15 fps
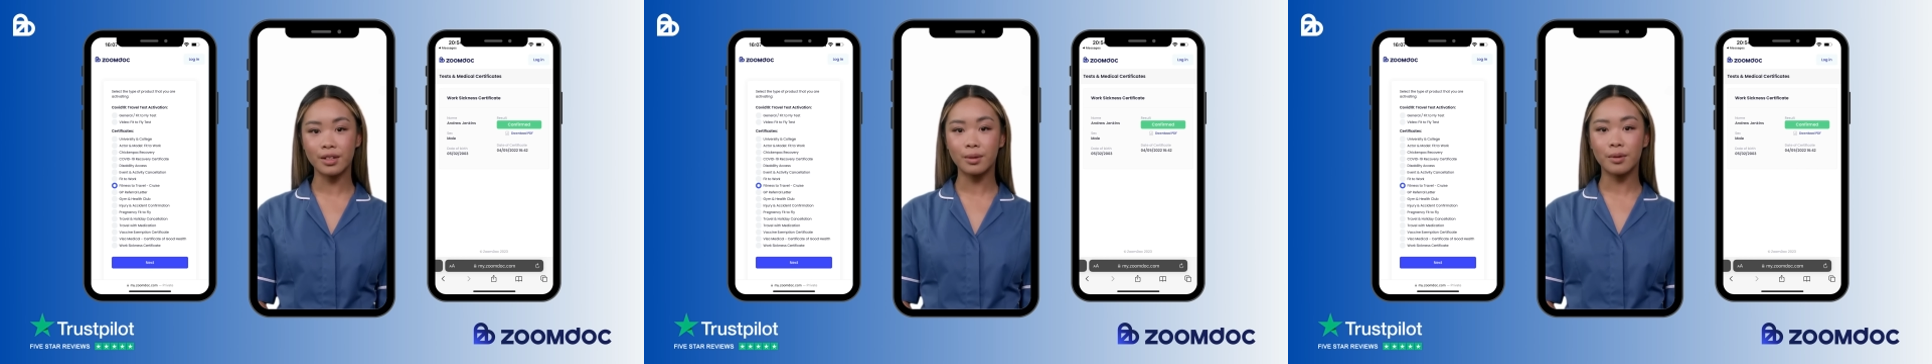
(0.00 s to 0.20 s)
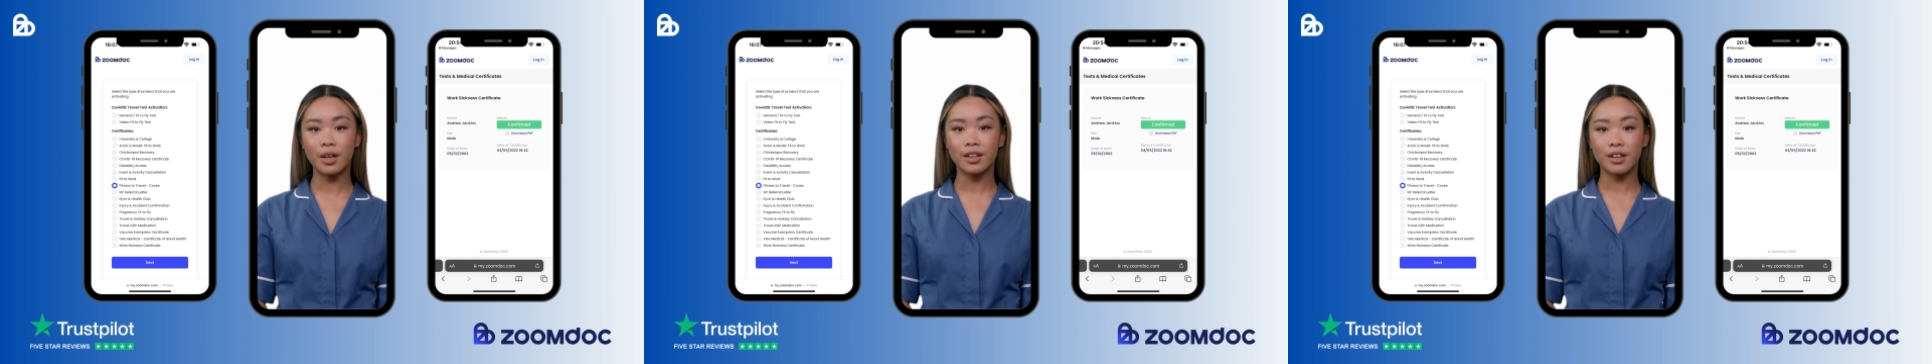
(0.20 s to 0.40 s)

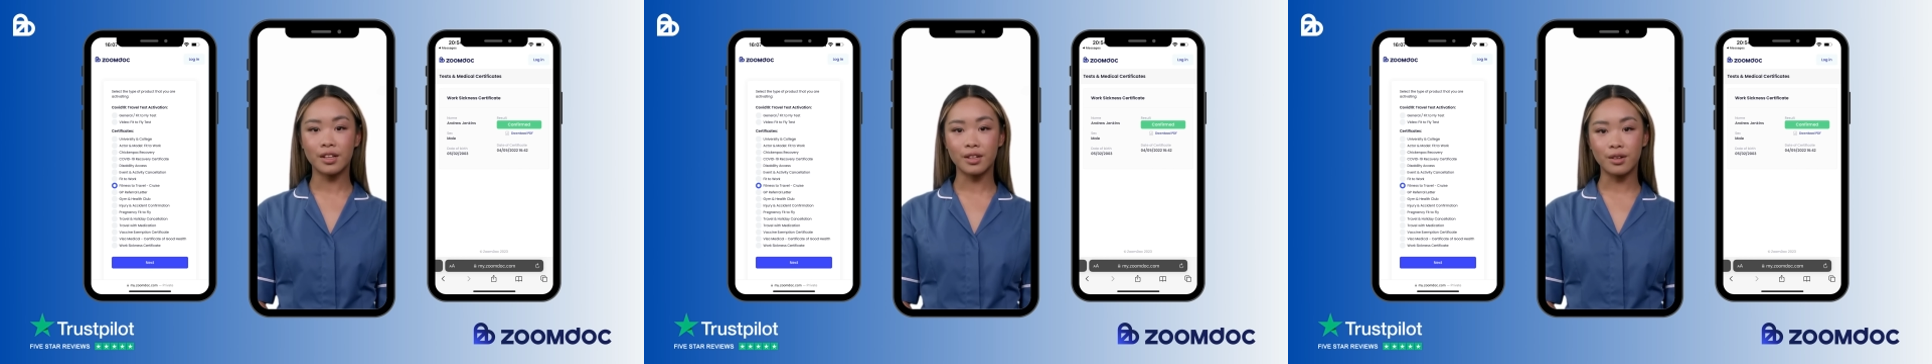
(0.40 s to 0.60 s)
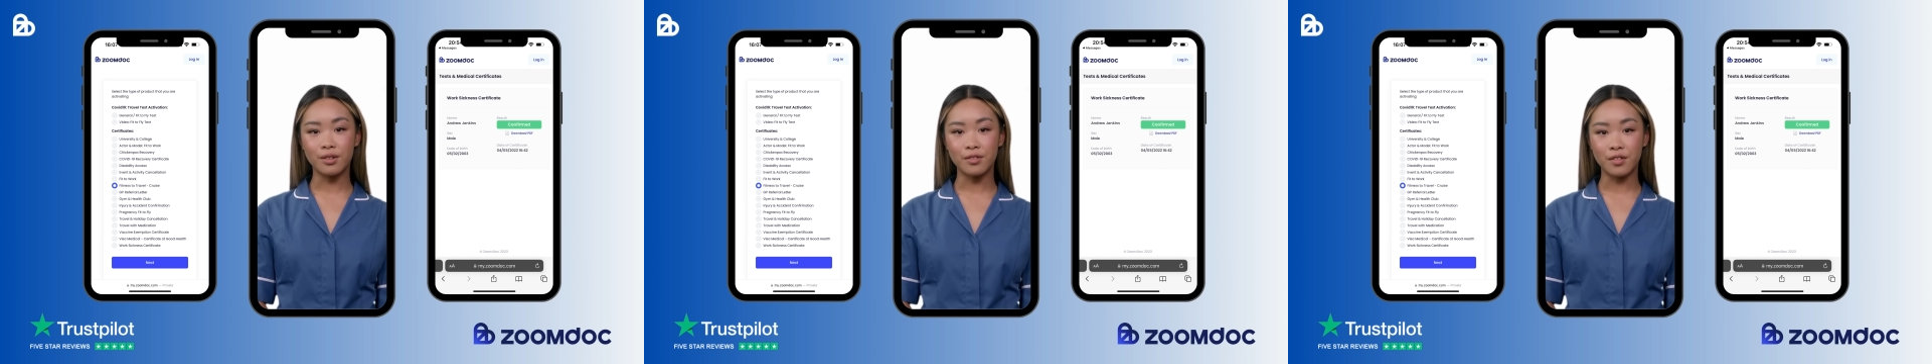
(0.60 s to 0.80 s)

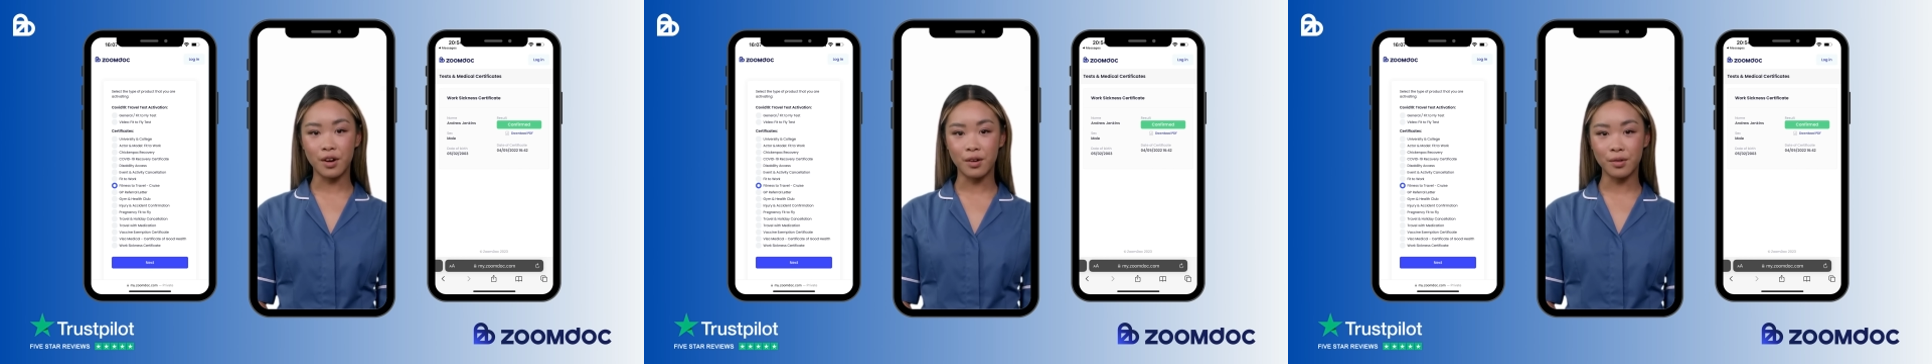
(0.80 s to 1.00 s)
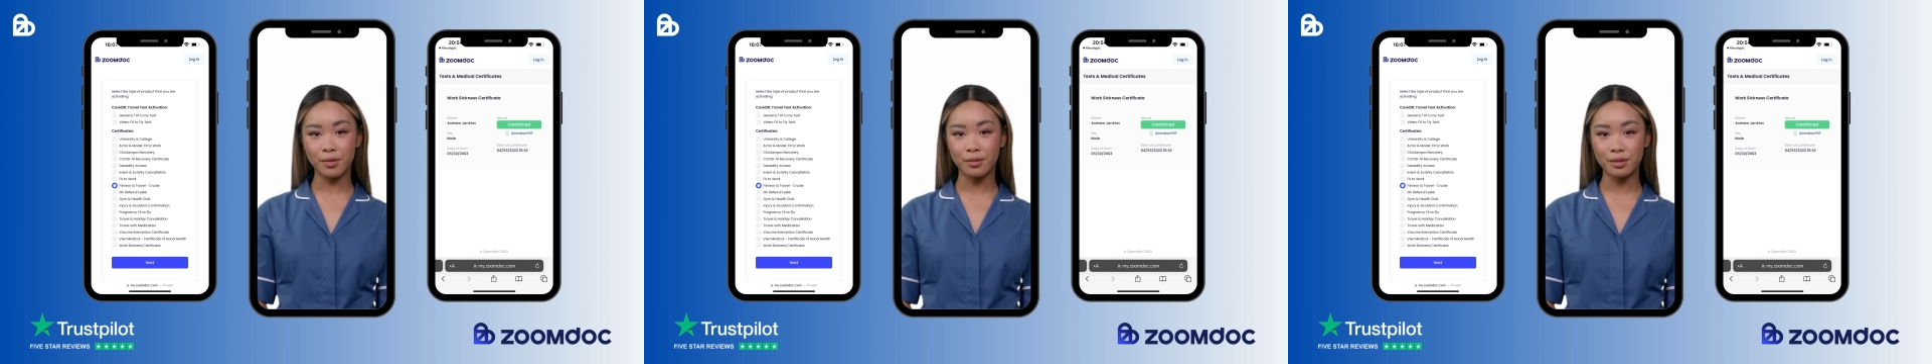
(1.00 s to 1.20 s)
specialist
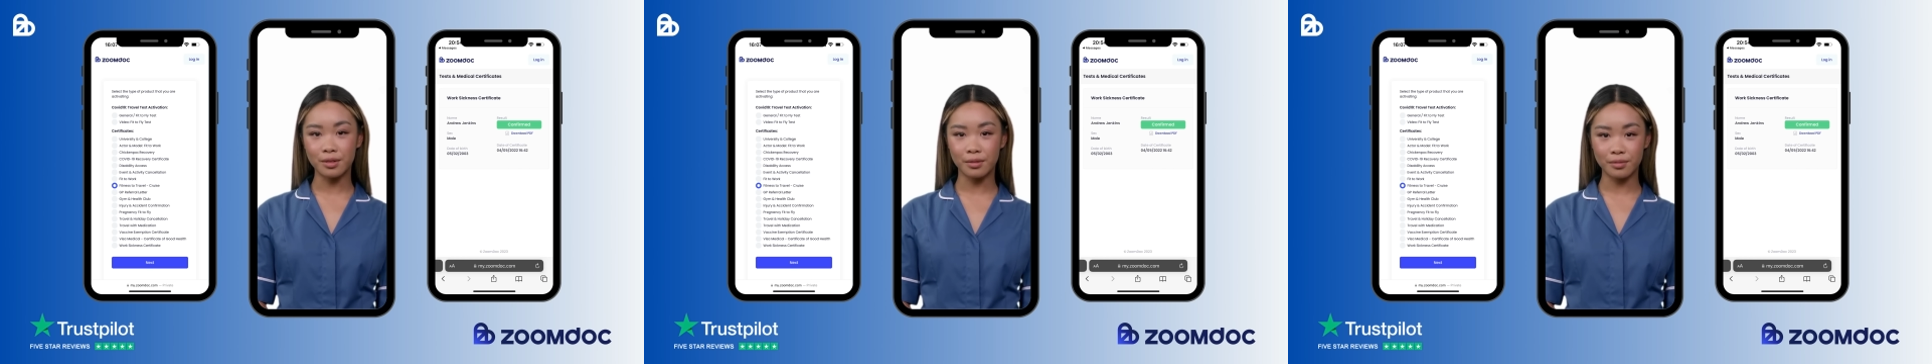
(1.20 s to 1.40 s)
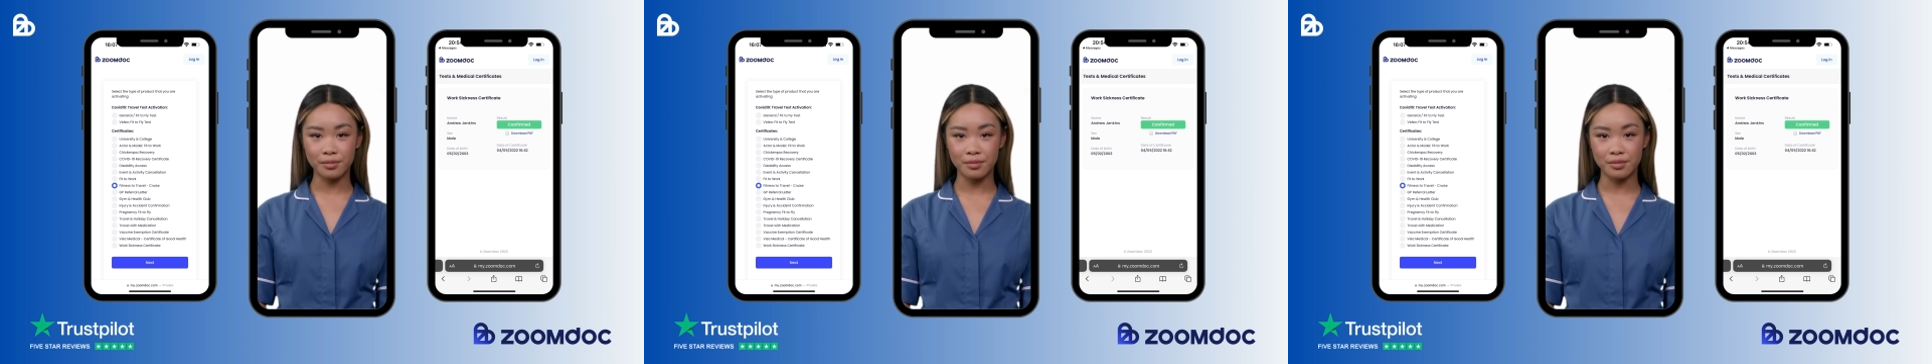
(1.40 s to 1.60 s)
referrals.